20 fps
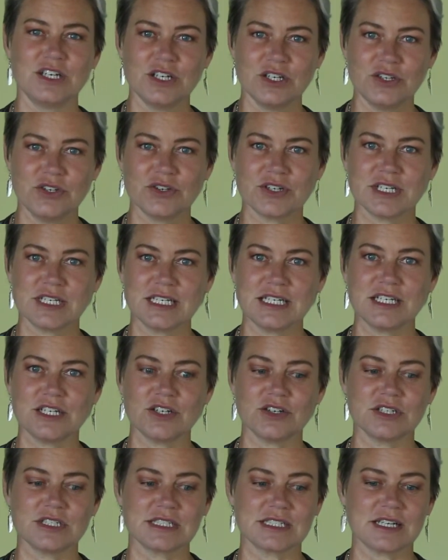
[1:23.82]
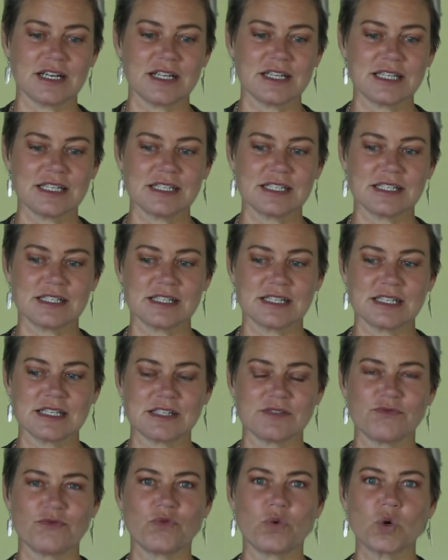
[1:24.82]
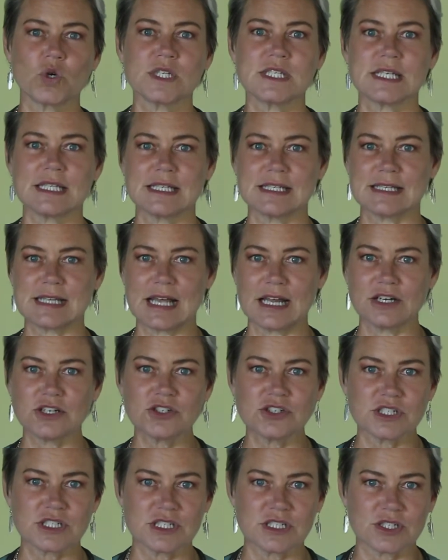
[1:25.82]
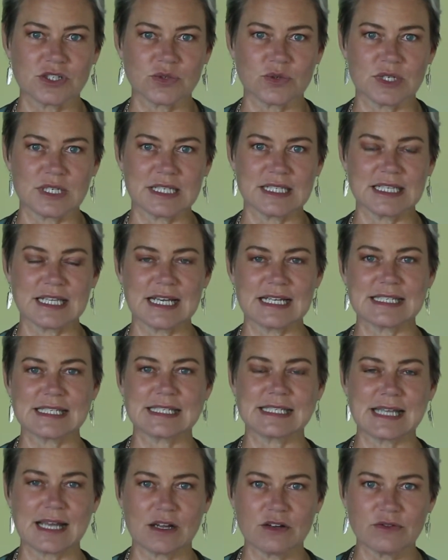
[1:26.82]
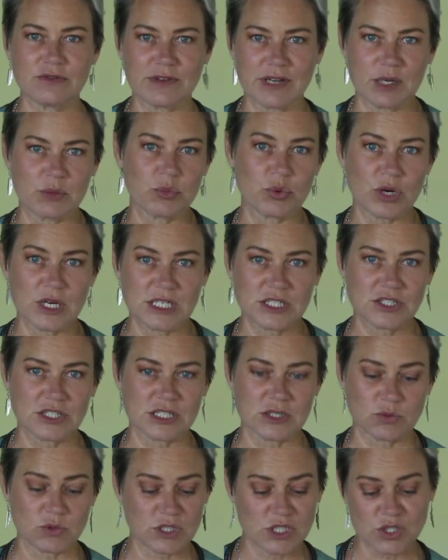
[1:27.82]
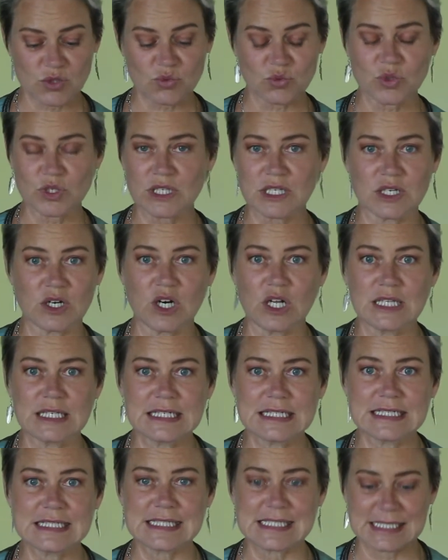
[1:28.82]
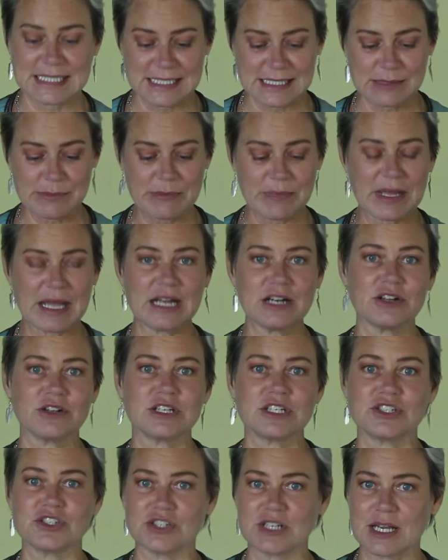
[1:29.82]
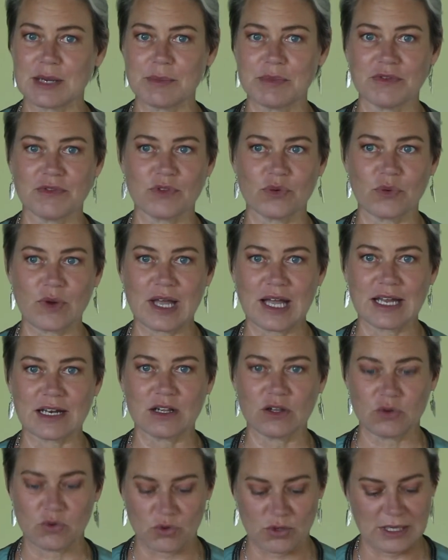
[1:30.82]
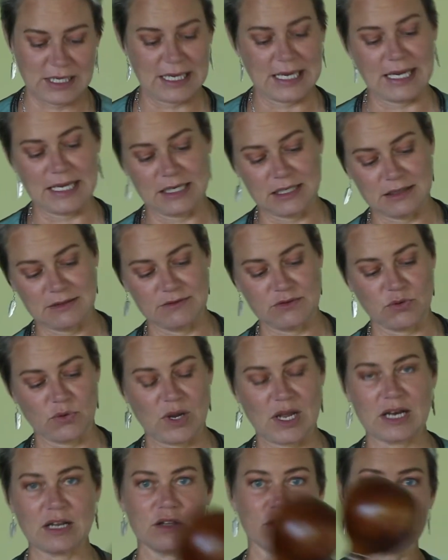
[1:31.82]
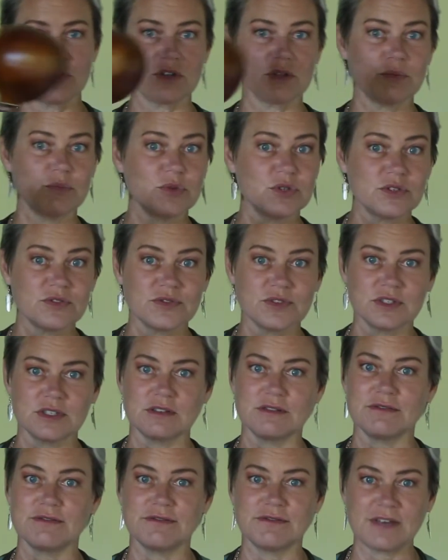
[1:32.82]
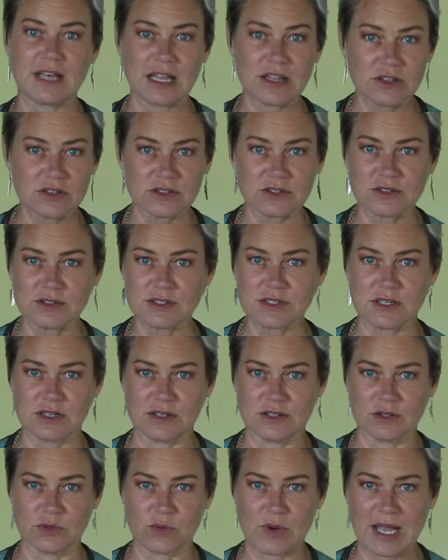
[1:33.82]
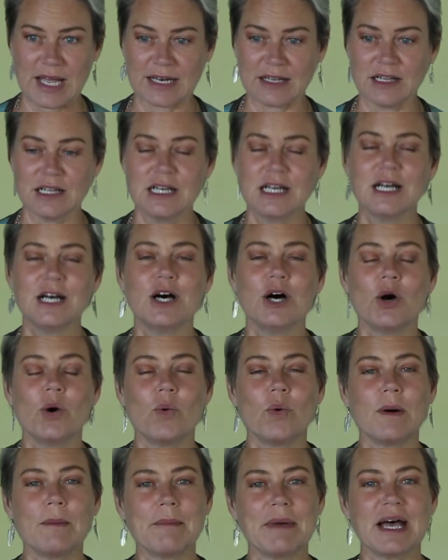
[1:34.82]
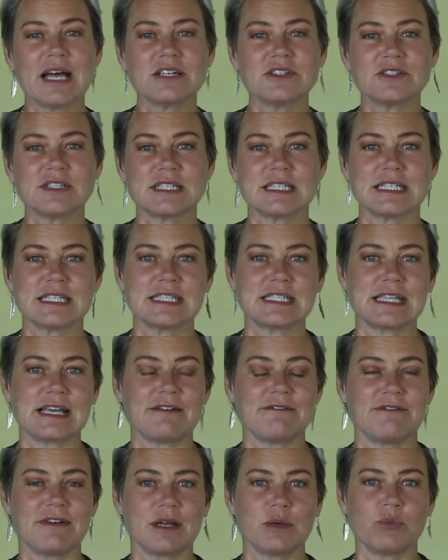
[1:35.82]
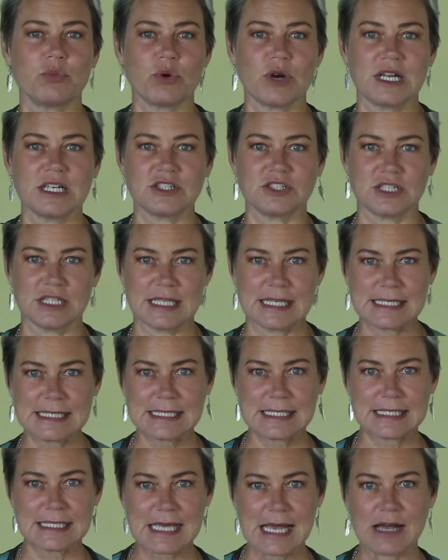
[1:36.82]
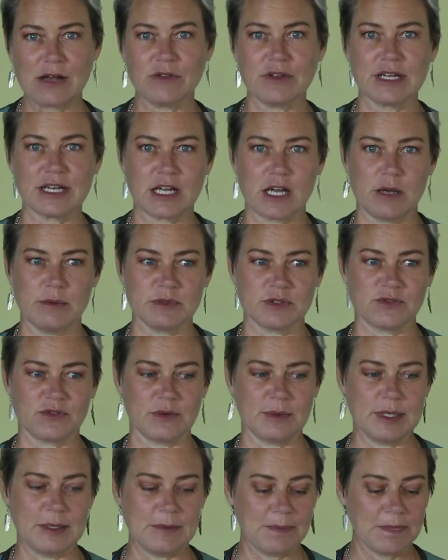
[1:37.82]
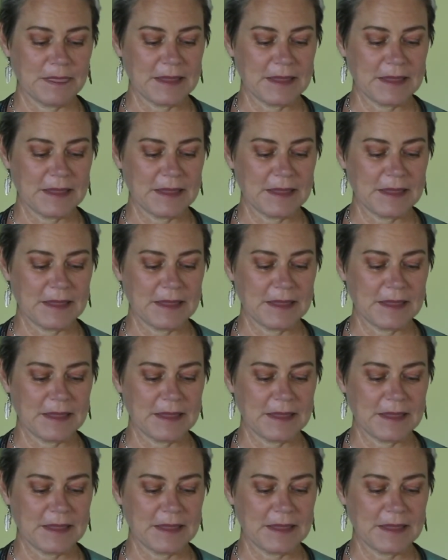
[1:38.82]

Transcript: You can hear it's got this force and this energy to it in that sound vibration, which is really all it is. It doesn't matter the shape of the rattle or the handle of the rattle or the beautiful little feathers on the rattle. What matters is that vibration, that sound that comes from it.